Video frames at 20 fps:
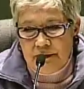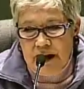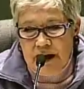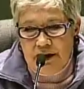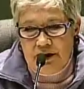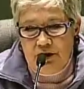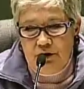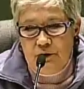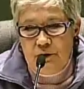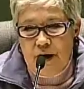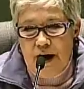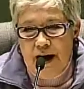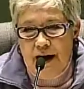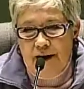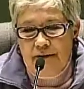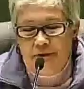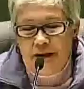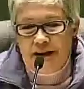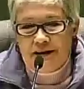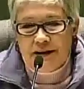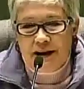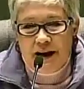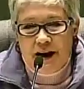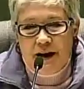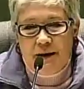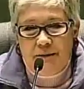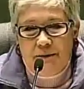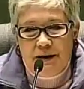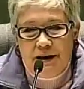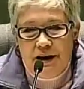You have, as a
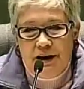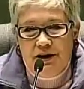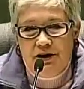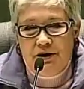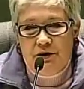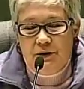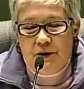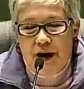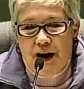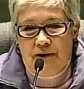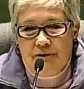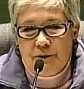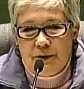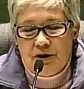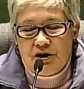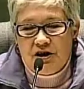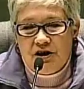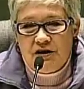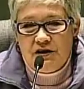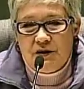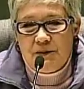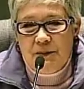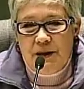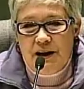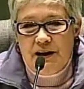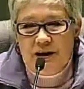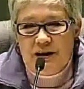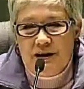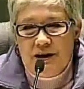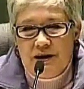company, you have
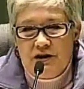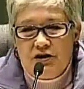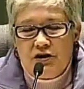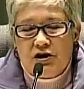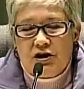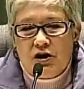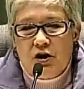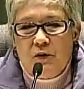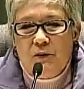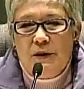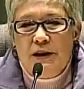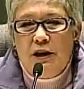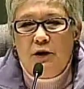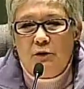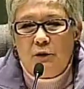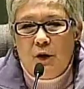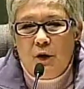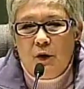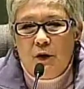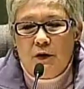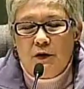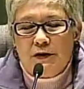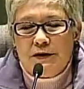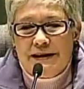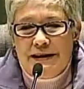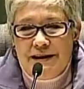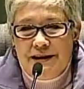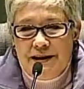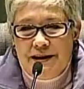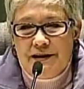participated in so many roles
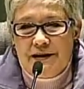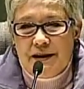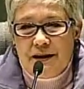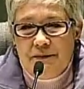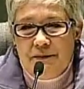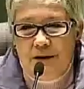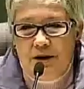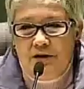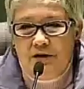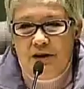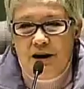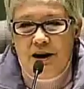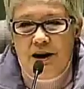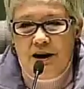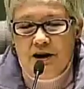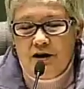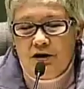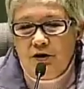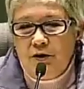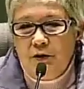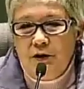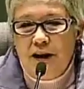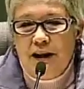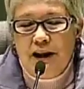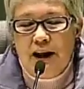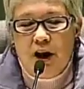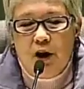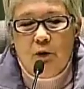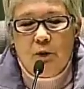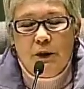in this community, including
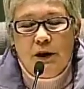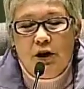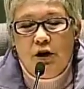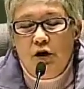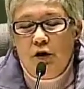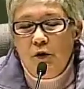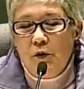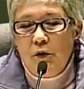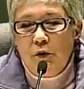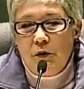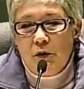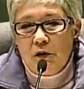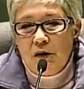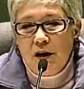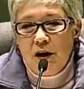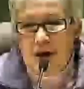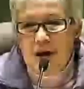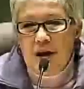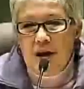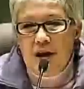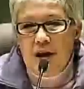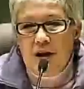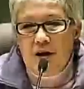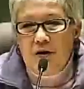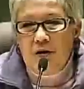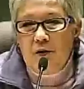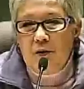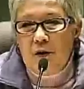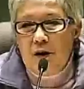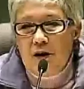helping youth
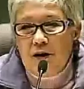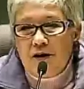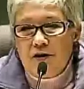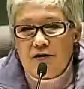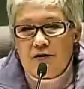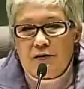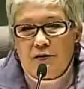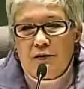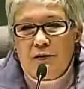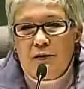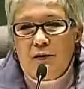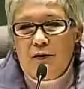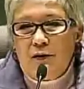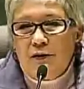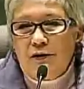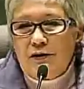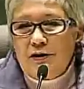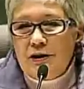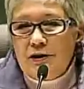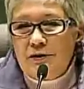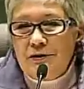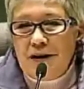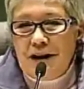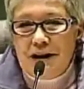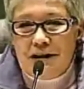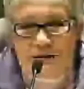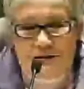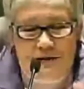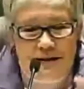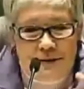who are in school to
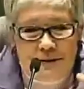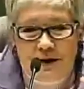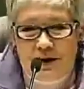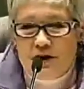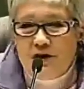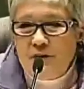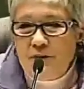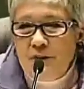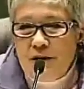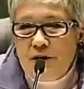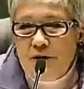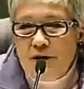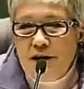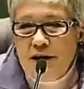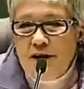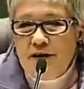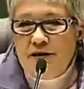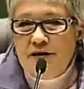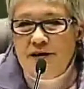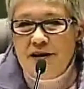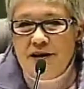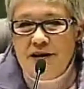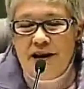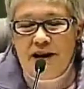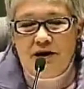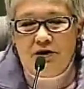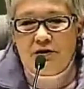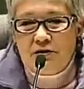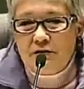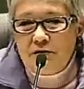get some experience in
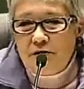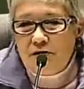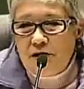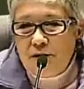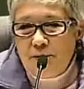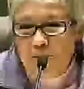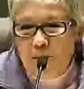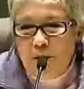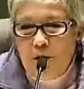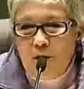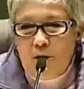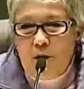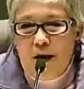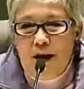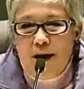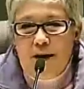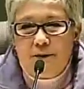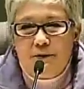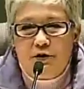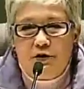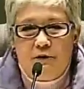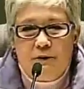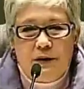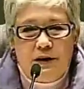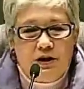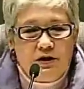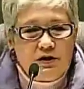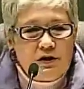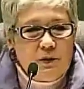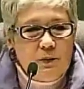internship programs. You've been
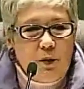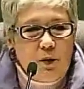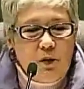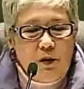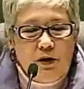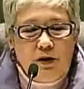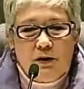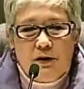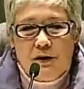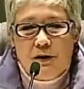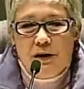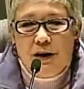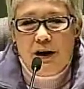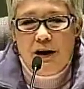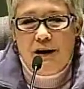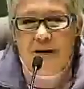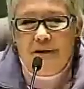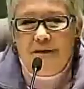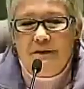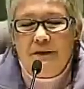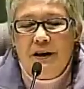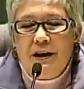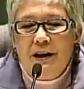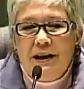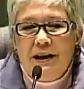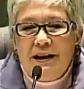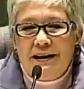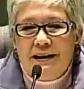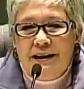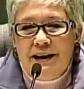a supporter of
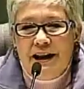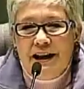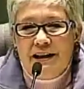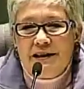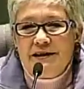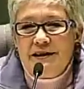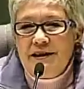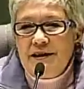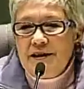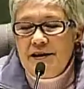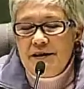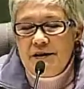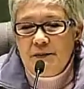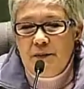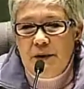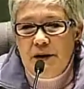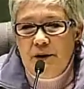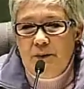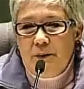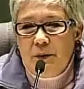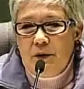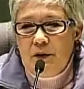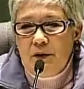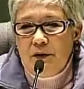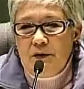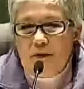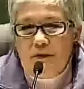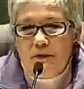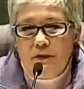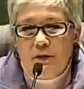Kent and its
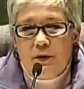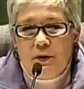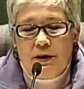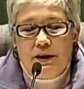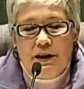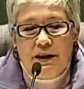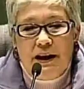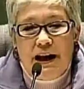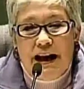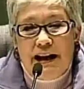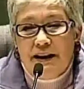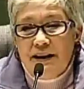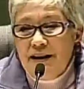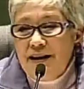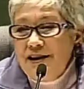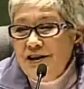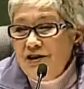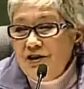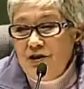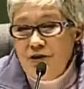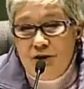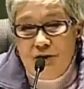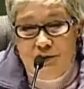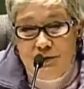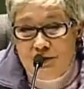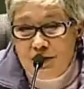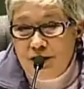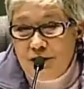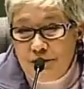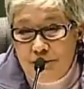people for at least 2
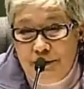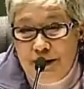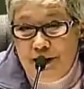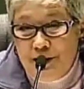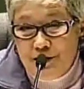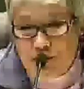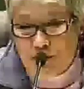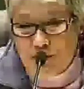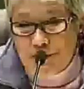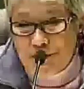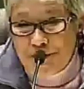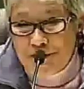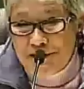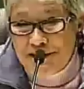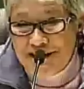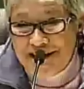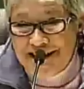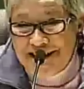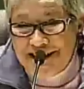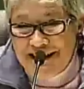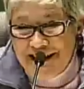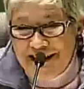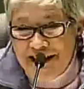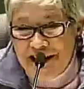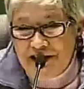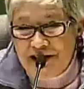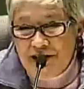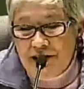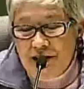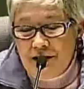generations.
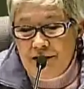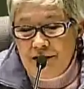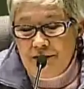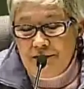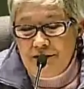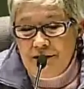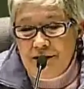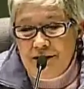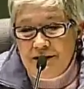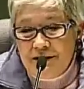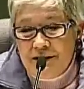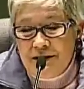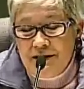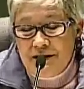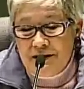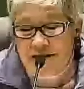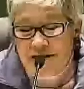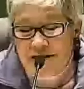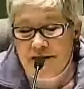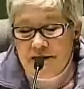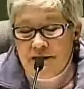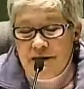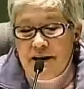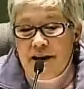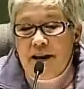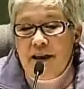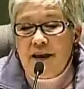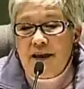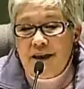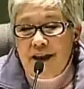So sincerely,
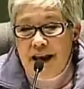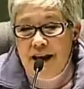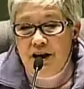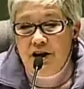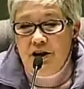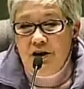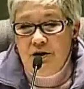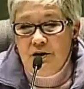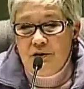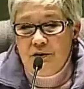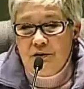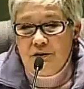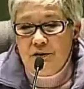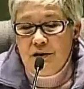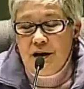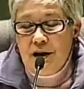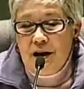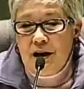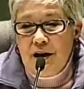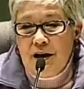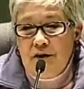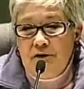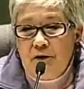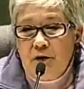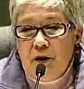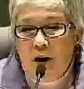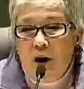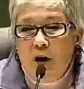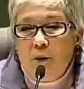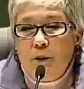thank you
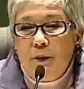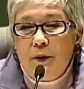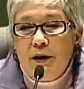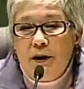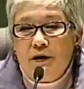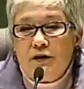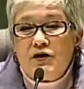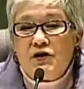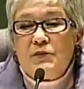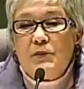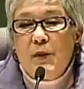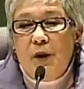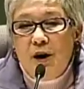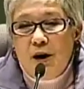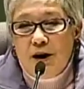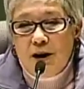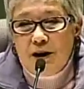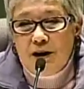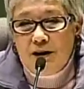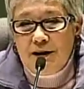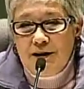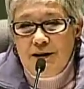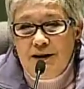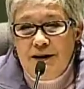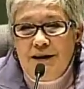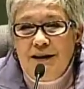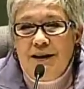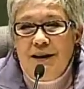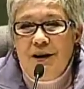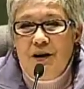for helping spark
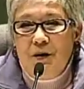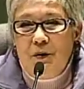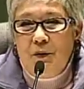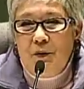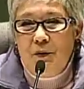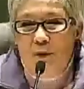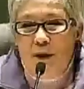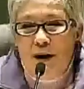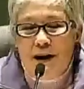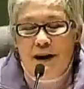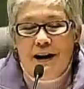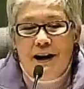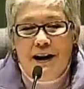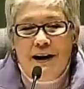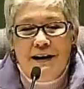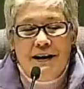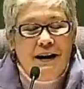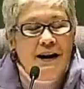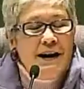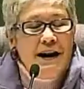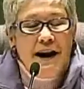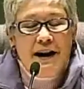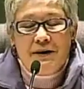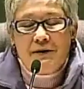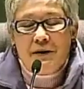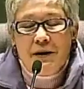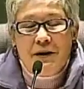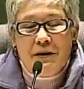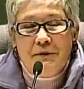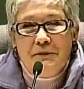
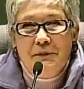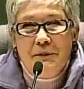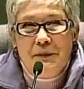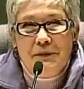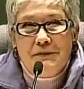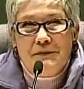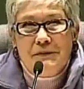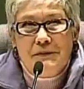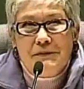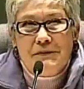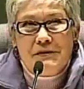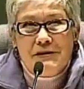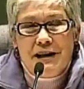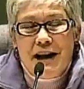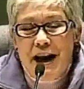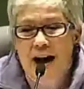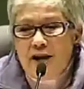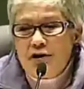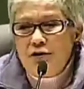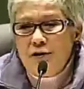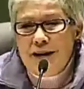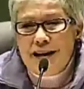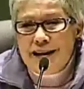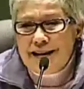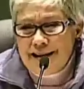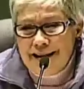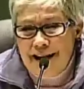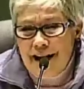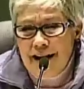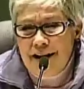to actually
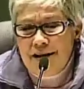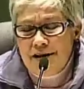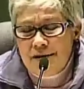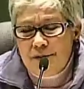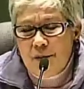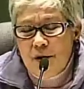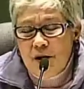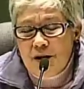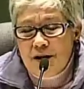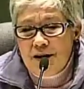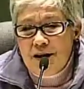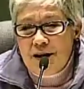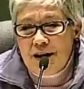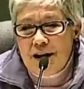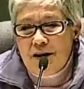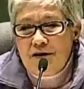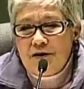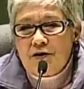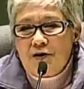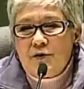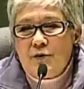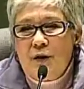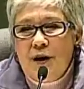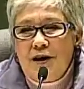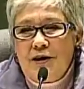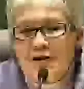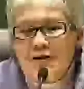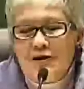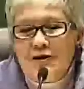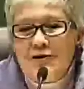ignite a spark that others
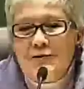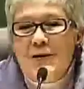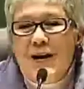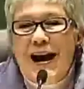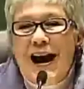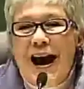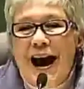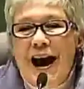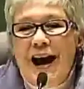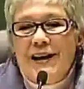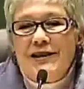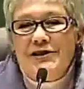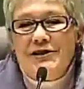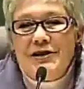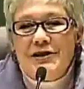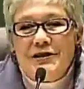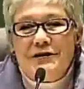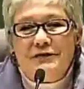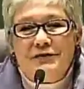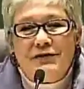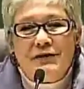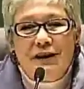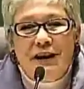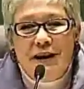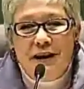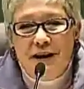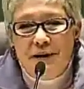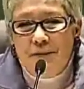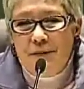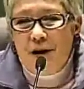wanted to add to the flame